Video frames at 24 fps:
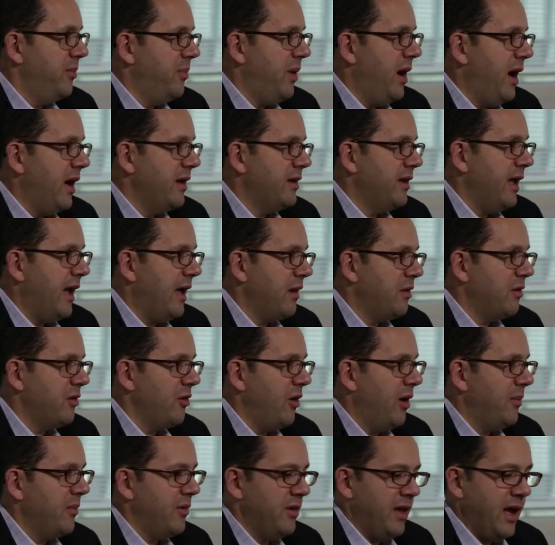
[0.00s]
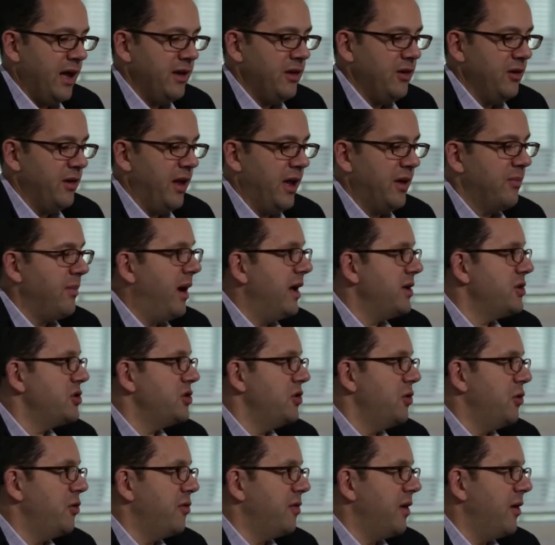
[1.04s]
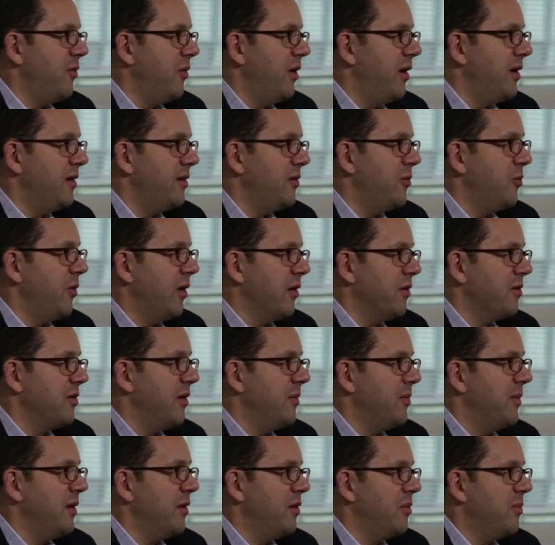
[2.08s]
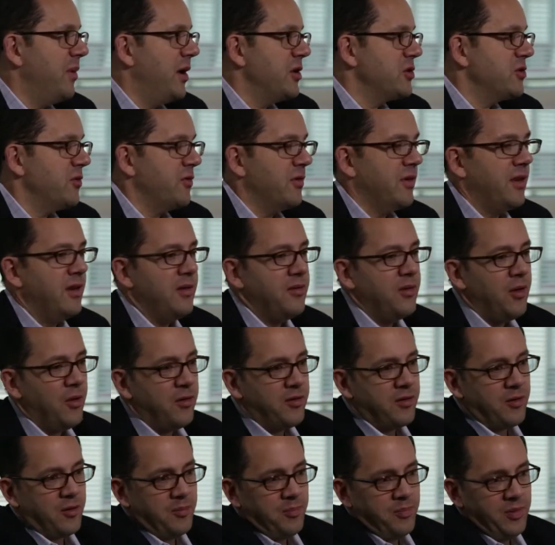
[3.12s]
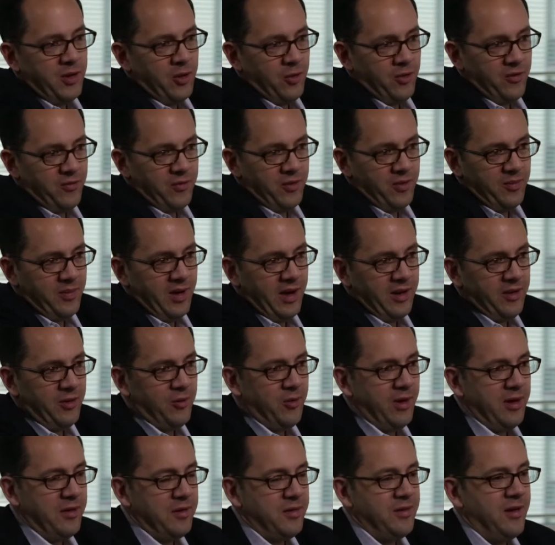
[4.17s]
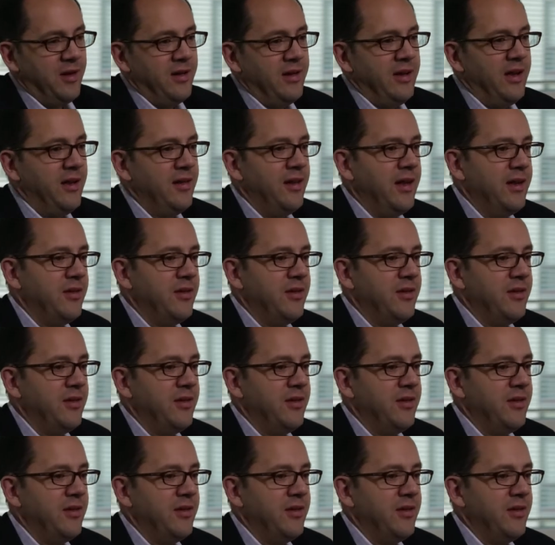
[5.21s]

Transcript: podcast, so I'm glad you like my shoes. I wanted to wear something special with it. Those are beautiful, by the way, Sonny. I like